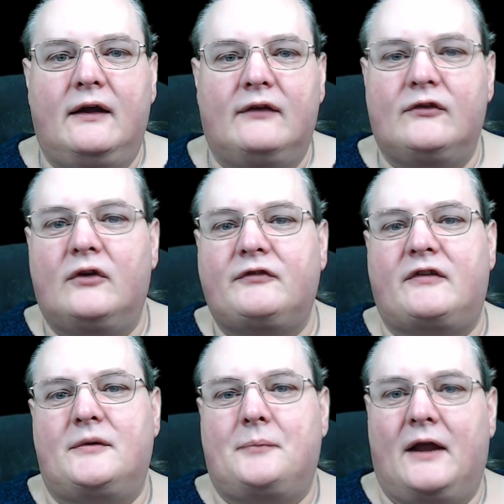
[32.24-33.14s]
It's not
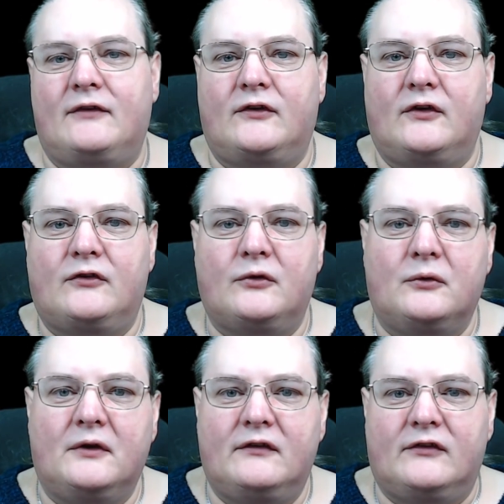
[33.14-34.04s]
very pleasant at
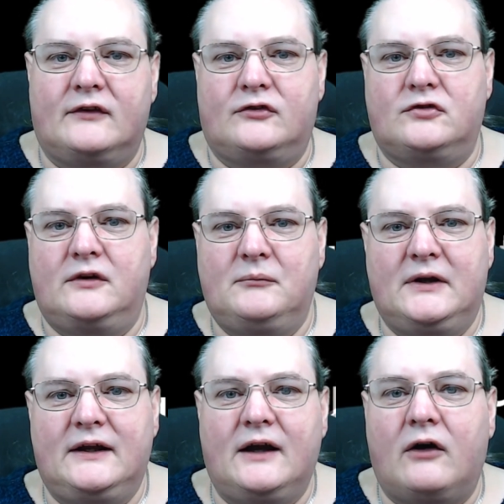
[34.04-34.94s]
all, it's
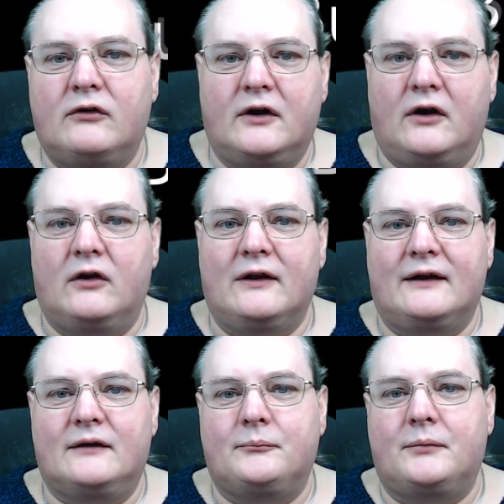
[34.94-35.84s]
extremely
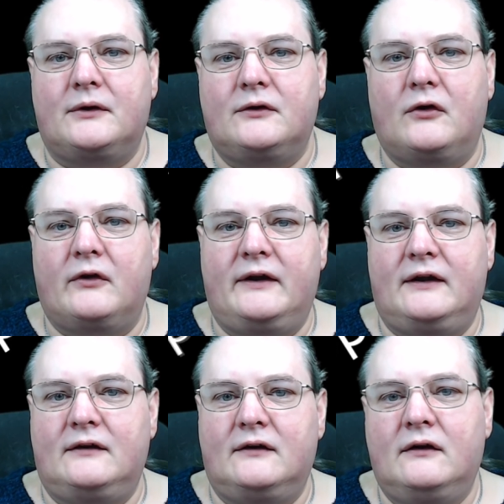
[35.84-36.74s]
alcoholic, but not
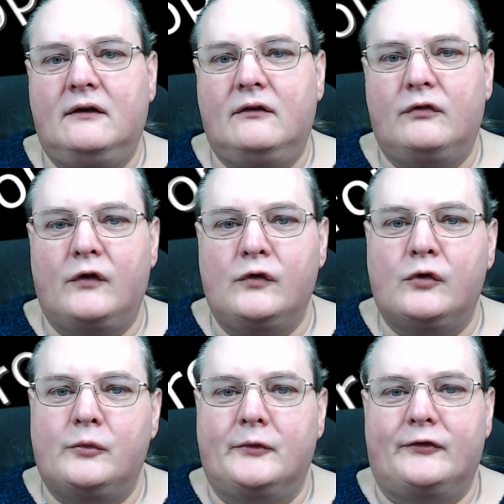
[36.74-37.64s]
in the
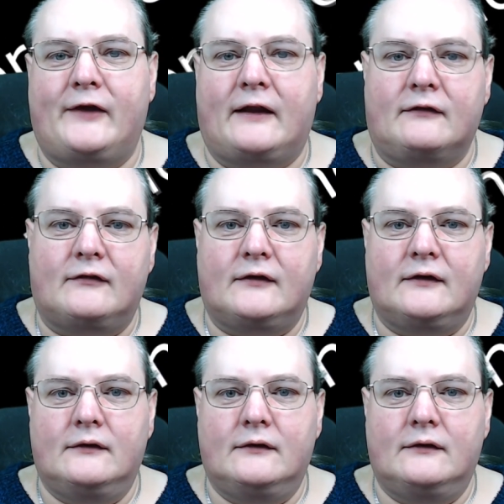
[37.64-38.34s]
normal sense.